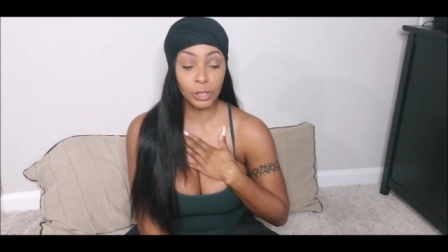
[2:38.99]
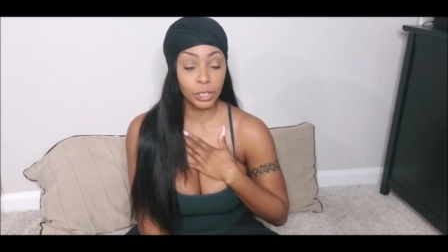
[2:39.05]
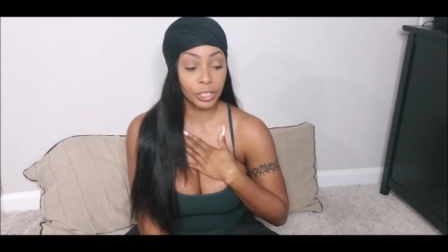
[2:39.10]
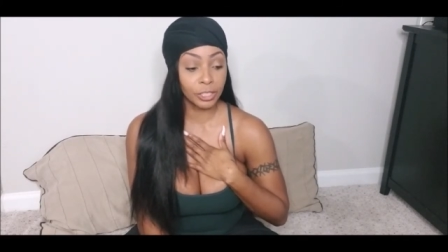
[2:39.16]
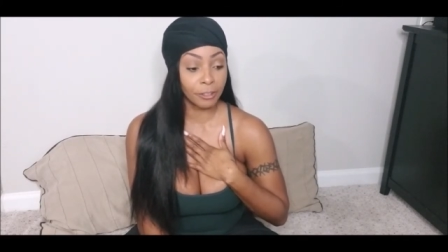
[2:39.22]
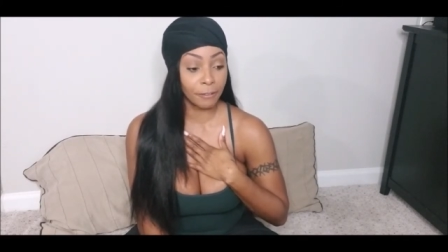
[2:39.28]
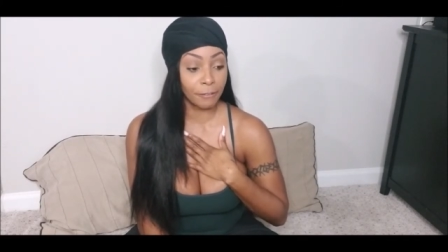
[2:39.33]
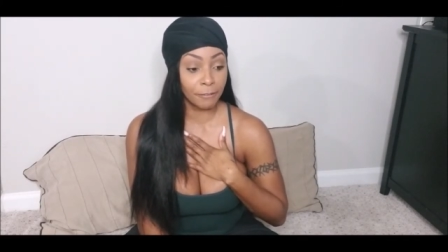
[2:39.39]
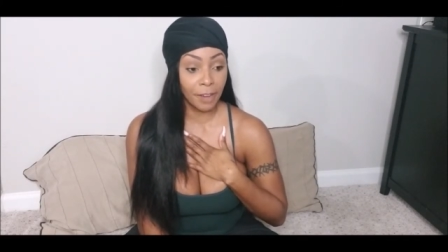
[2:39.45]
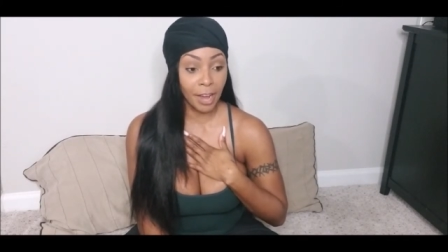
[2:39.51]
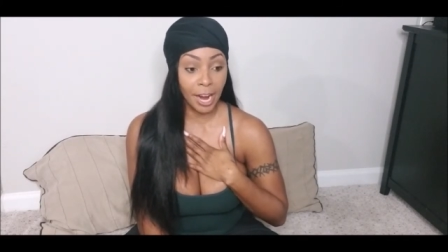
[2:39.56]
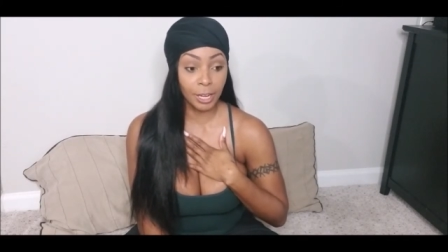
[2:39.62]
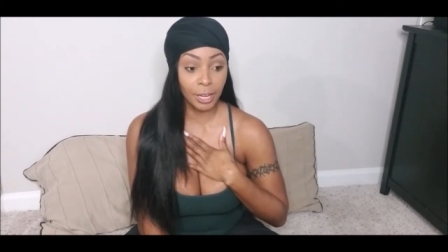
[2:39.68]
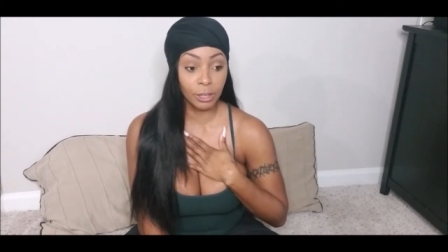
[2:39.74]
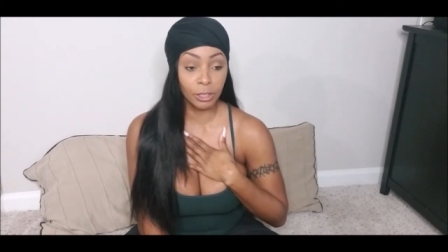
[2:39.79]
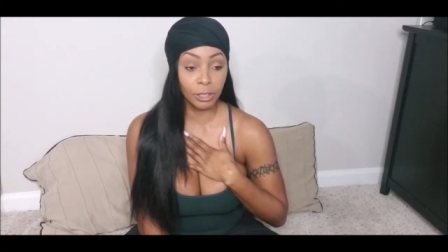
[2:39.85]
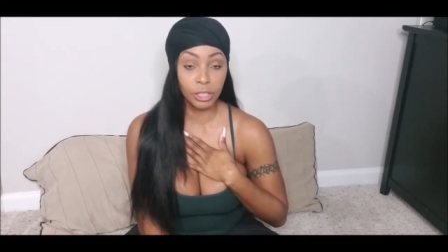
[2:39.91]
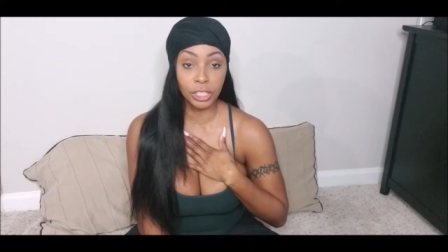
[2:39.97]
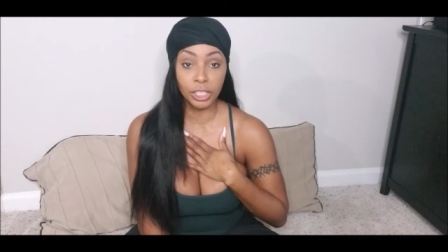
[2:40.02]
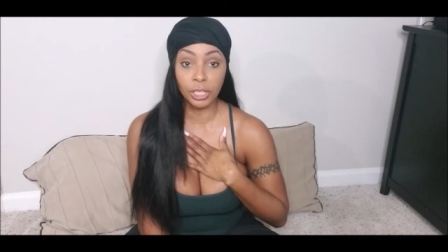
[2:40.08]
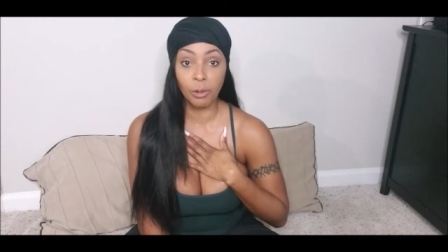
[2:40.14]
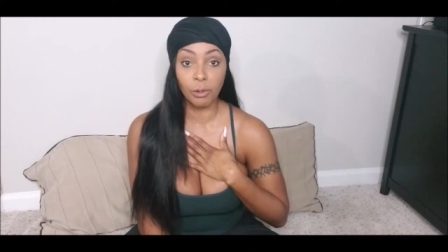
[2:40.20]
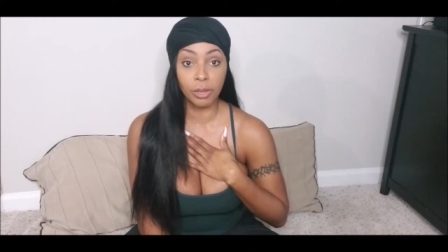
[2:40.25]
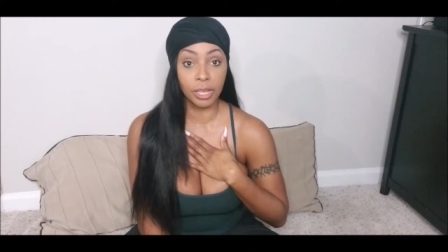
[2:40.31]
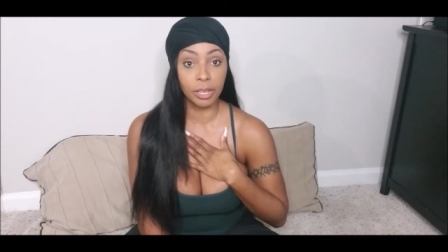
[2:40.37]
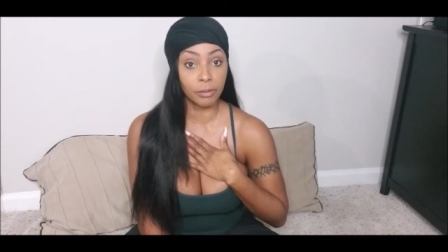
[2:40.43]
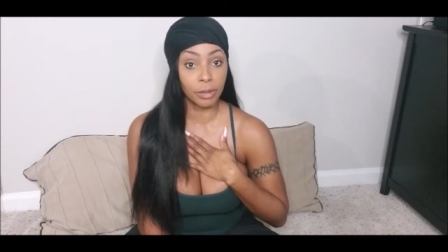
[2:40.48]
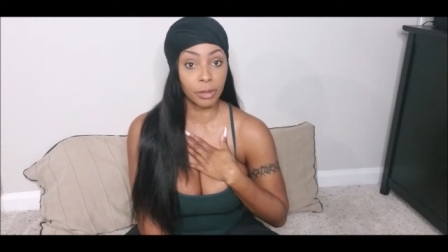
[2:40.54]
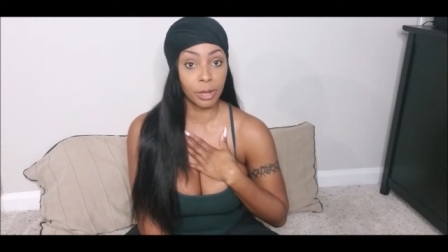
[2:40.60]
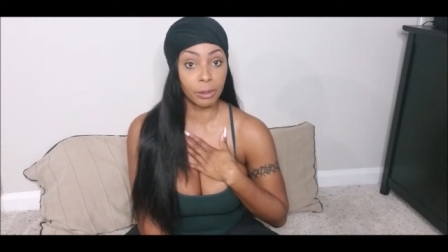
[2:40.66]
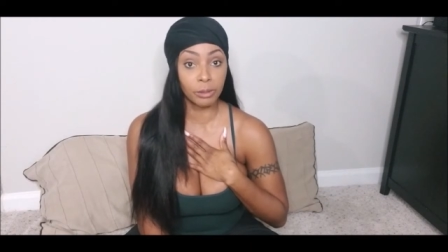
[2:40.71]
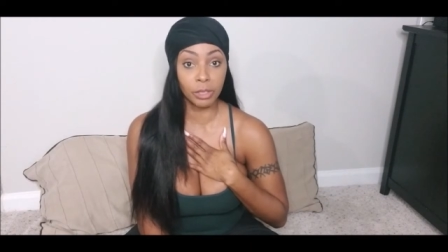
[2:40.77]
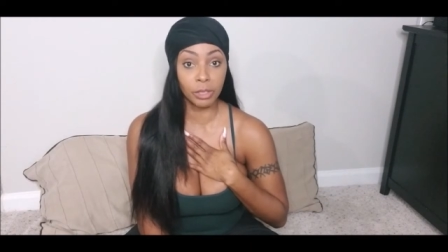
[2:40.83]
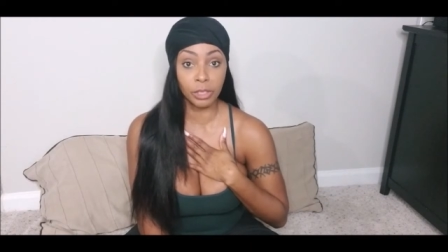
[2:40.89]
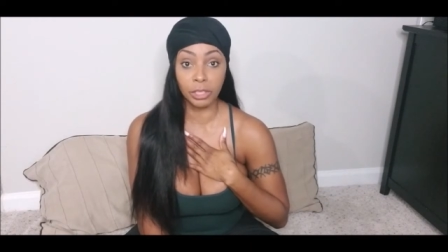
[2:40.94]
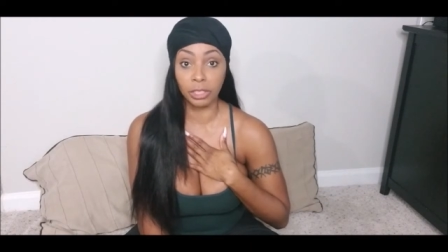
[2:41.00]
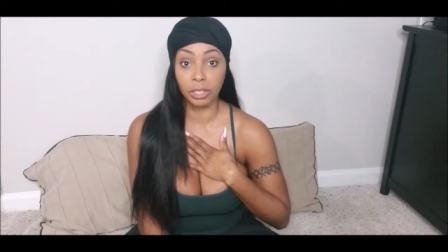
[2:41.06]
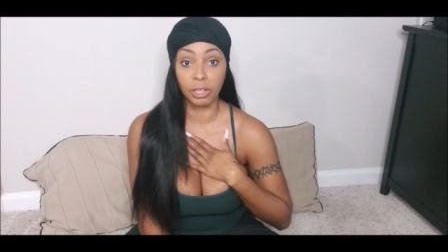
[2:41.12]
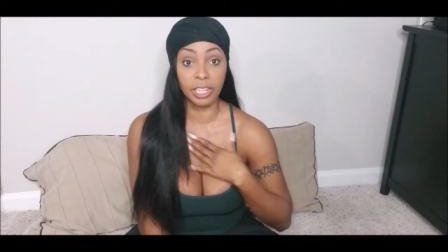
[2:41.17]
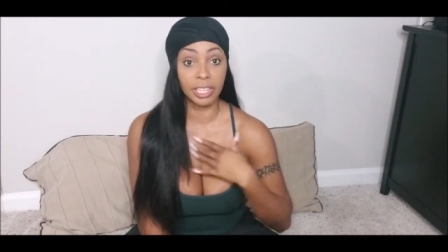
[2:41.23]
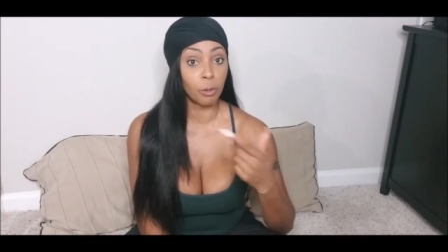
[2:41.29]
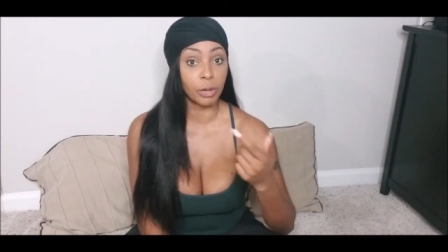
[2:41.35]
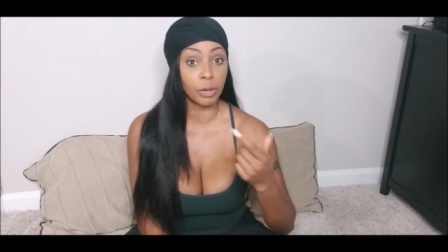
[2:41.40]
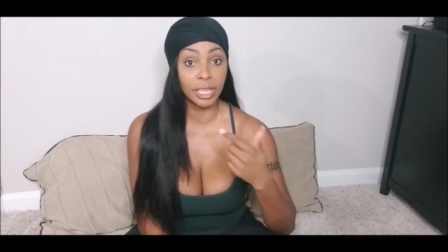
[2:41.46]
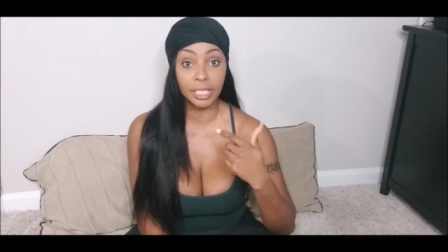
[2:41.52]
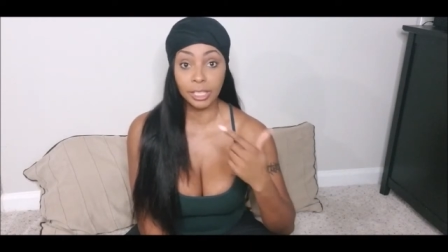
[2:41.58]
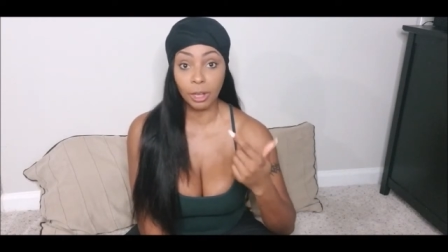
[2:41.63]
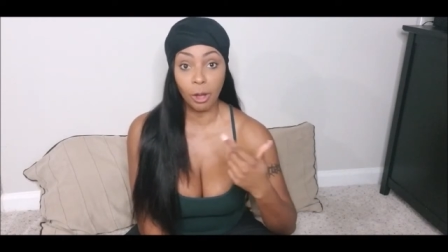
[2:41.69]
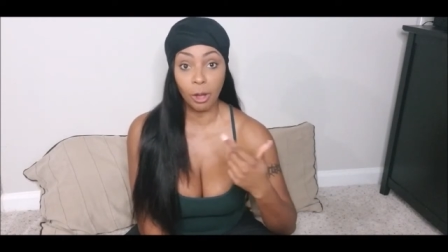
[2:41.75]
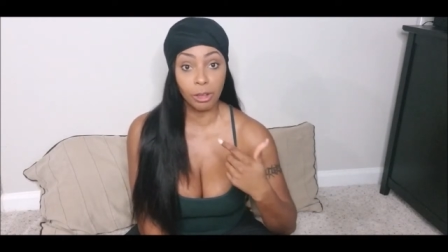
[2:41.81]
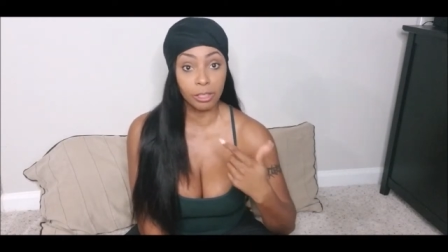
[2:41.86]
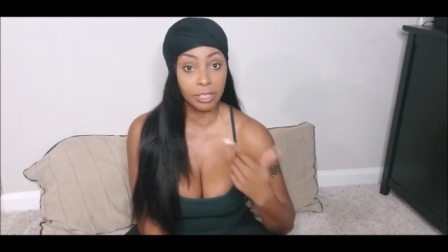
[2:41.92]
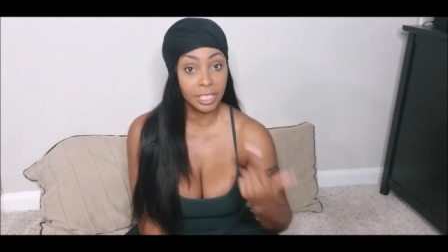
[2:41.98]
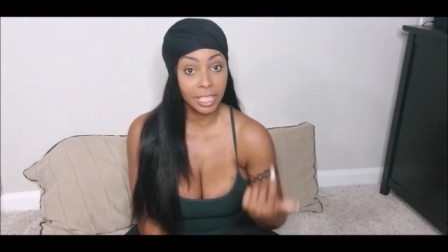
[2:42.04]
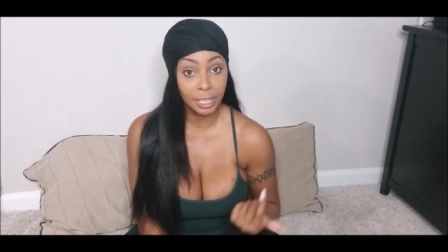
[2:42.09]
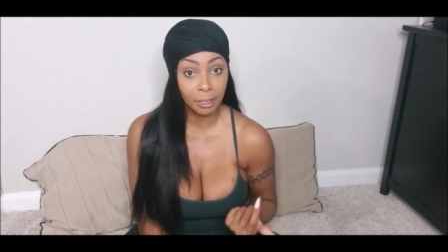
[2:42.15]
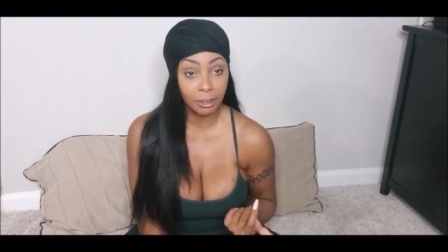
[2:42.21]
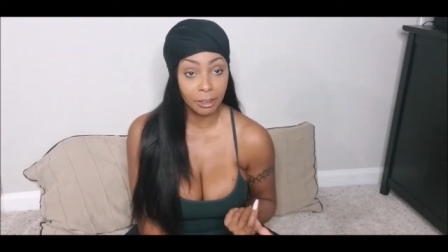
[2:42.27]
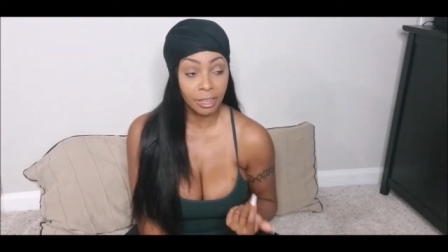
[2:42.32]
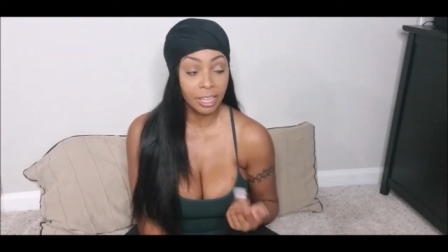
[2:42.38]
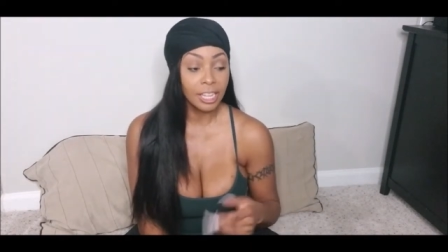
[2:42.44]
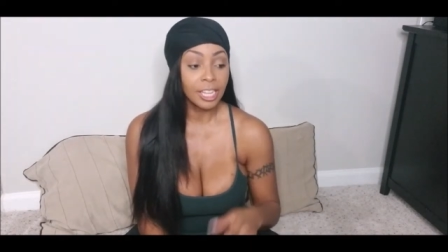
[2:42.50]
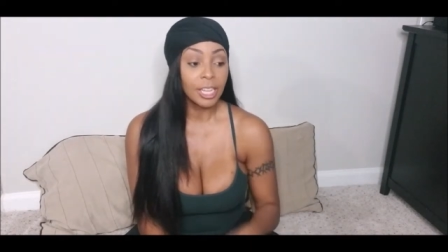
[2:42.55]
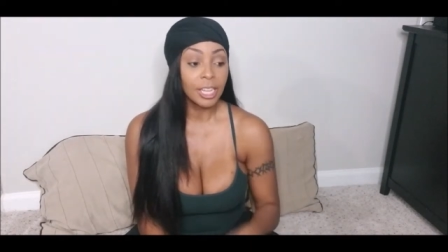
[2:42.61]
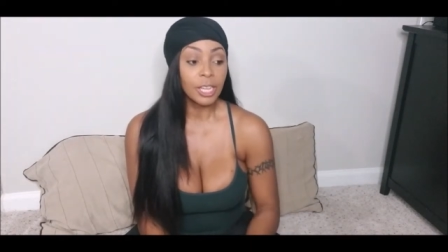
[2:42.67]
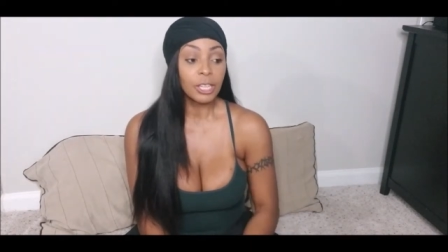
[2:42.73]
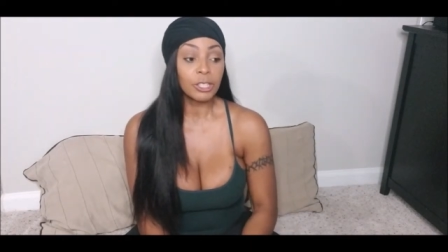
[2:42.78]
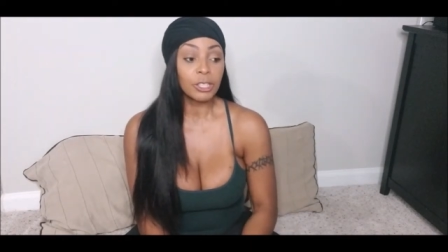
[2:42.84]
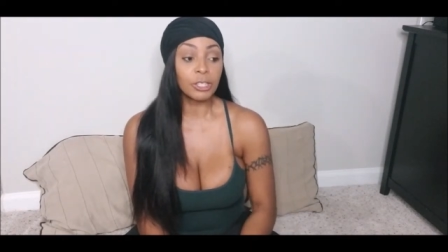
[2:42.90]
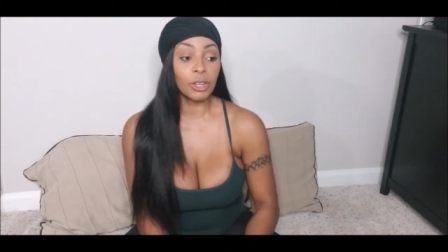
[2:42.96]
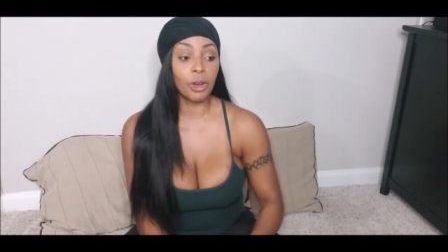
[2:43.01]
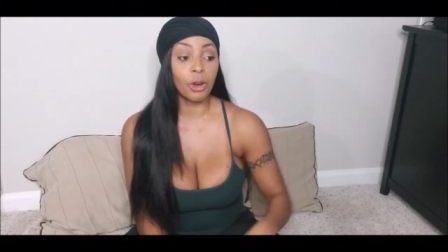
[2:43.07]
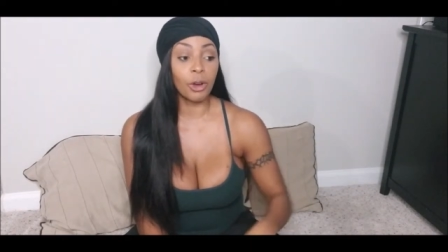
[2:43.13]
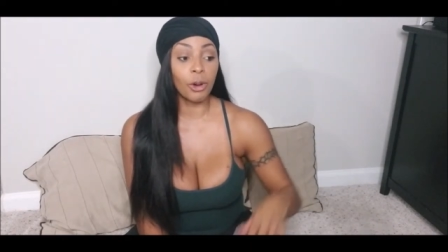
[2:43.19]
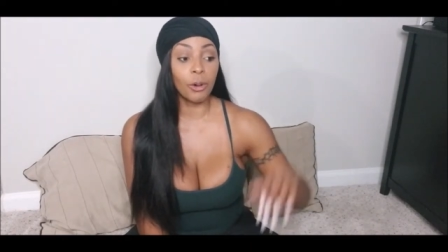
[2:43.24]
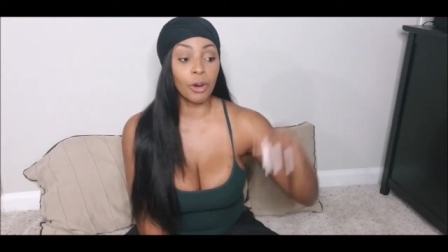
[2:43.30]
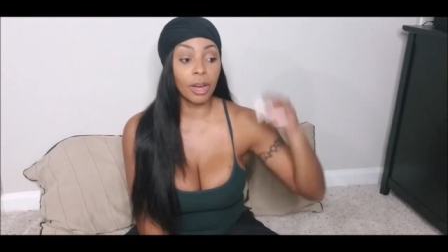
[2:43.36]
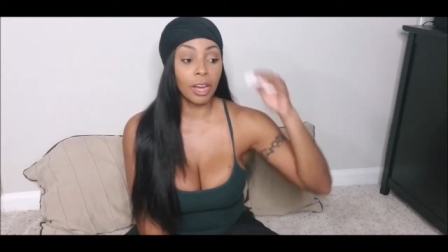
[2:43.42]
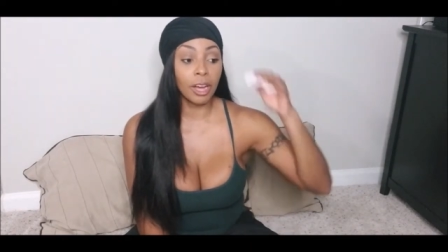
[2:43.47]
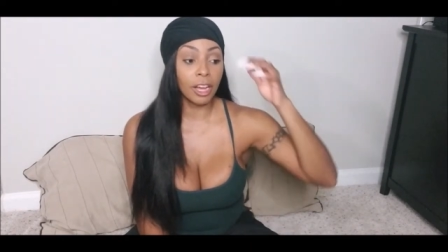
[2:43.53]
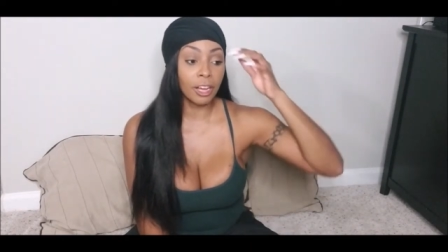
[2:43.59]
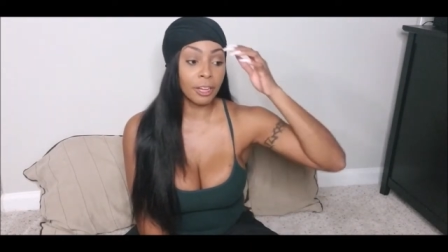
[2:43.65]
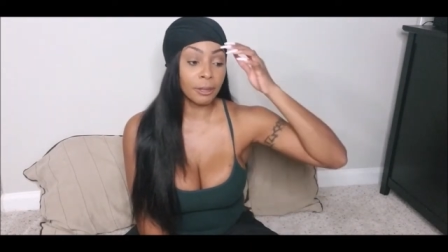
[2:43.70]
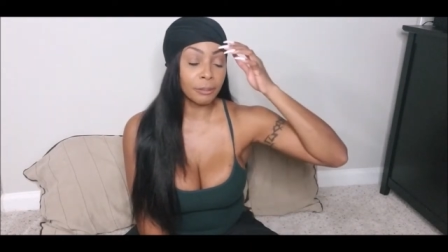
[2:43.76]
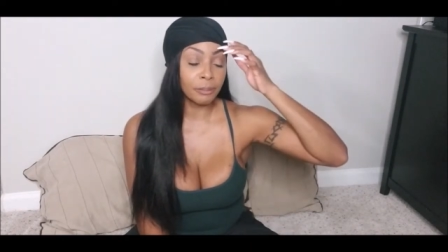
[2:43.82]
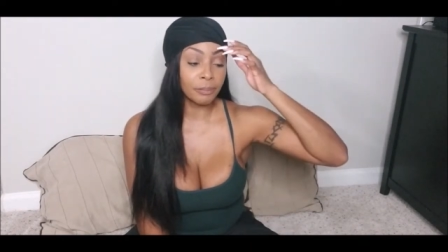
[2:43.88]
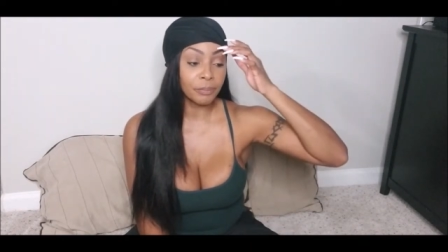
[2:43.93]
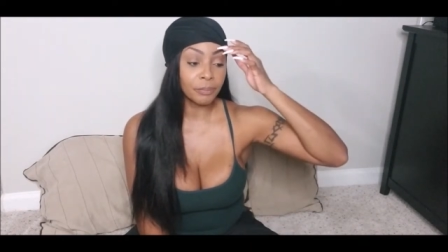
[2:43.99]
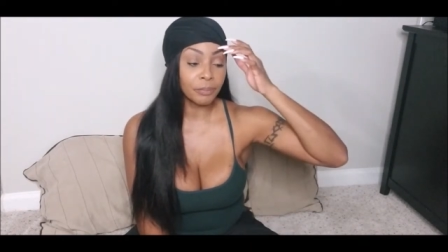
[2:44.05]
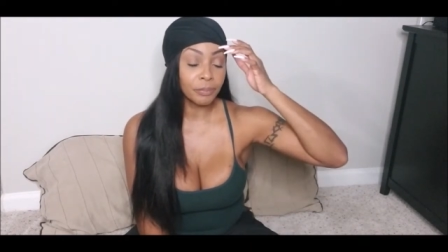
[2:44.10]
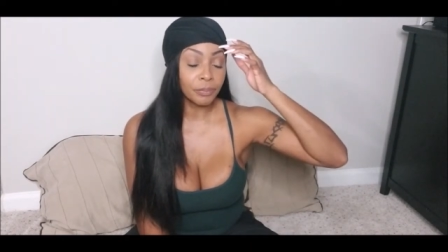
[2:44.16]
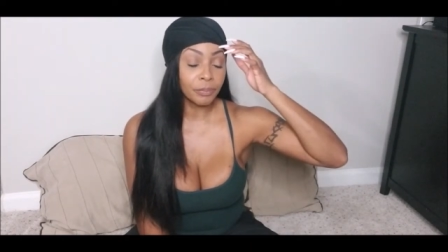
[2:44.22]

She's a fighter. She don't give up. She, there ain't no weak sauce here. So, um,